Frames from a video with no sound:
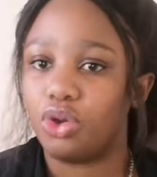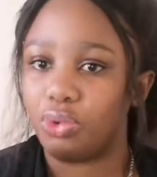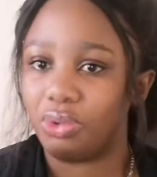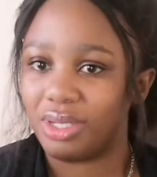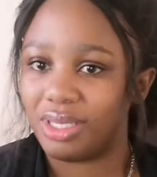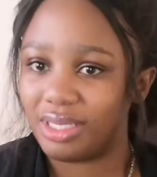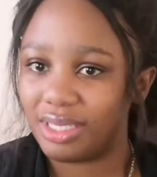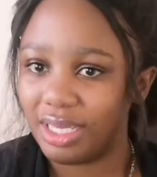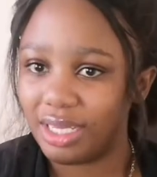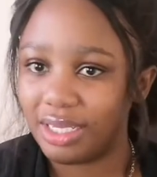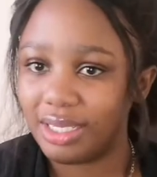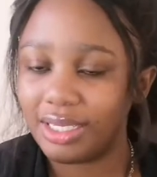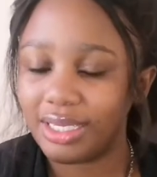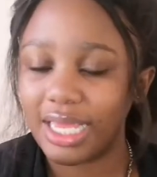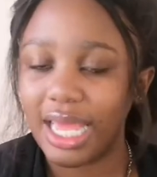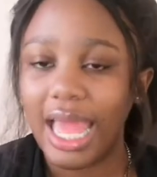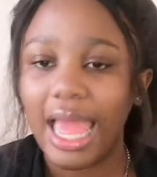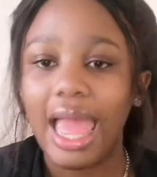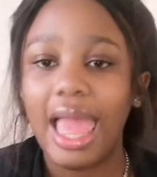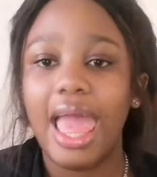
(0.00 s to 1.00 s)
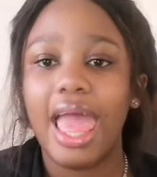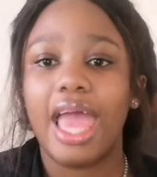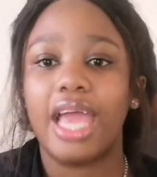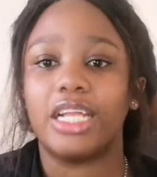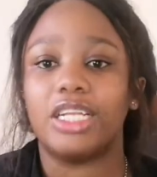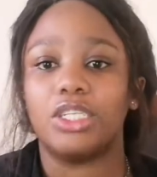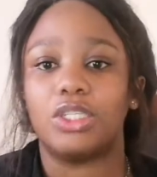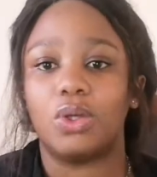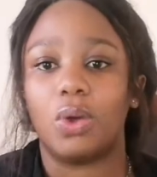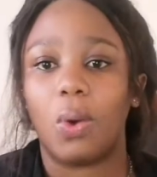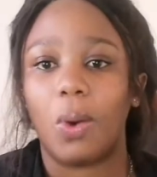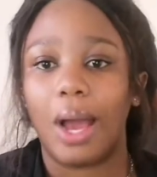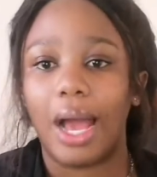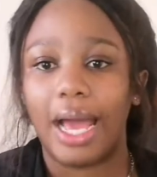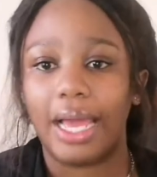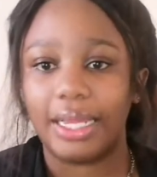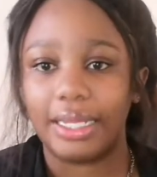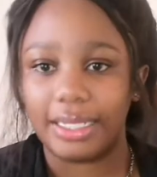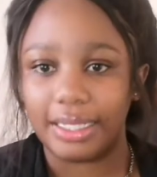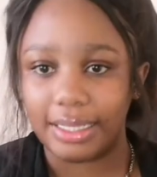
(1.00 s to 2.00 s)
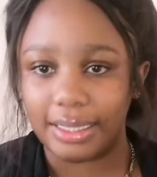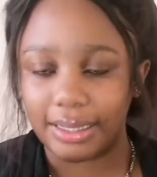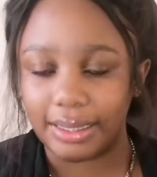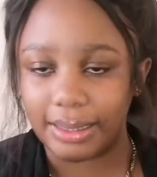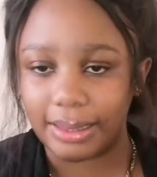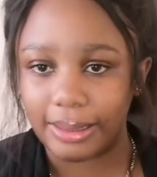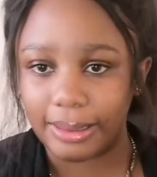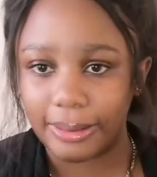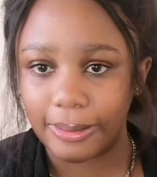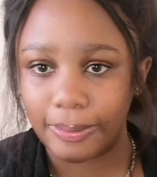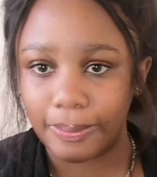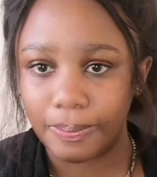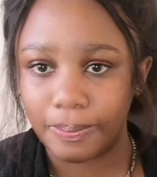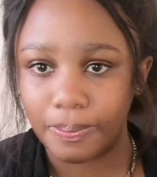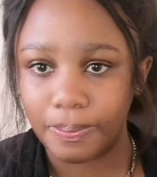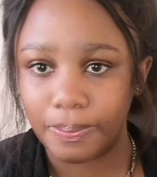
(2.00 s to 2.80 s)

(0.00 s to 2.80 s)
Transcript: your receipt and your IDs.